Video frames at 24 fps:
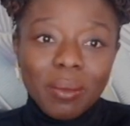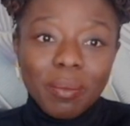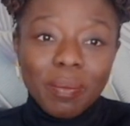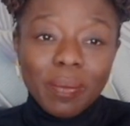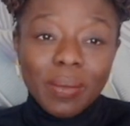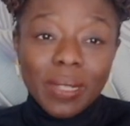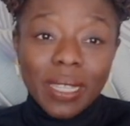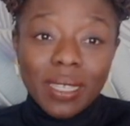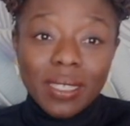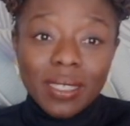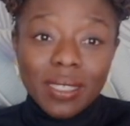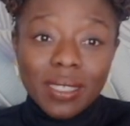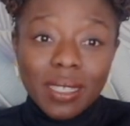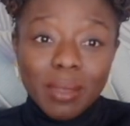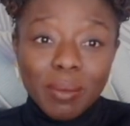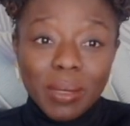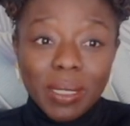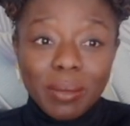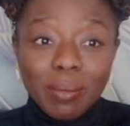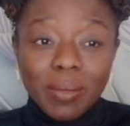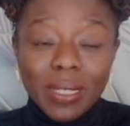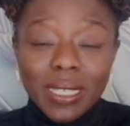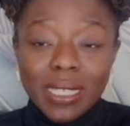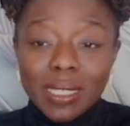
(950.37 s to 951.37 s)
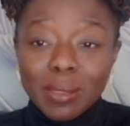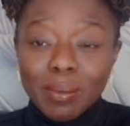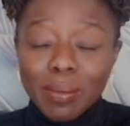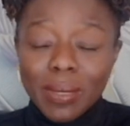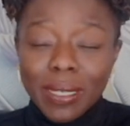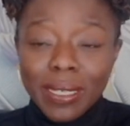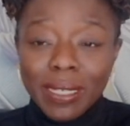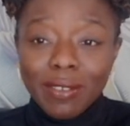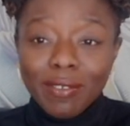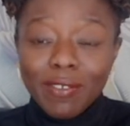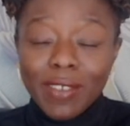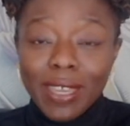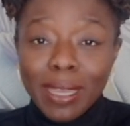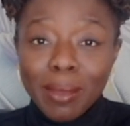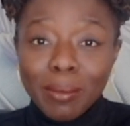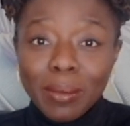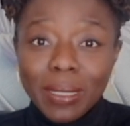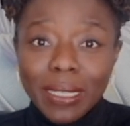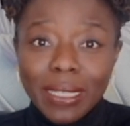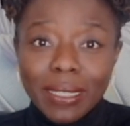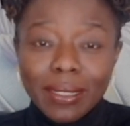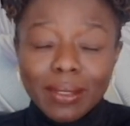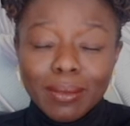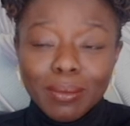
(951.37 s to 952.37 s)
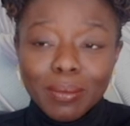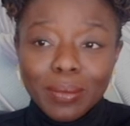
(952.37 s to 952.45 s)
Bless my family.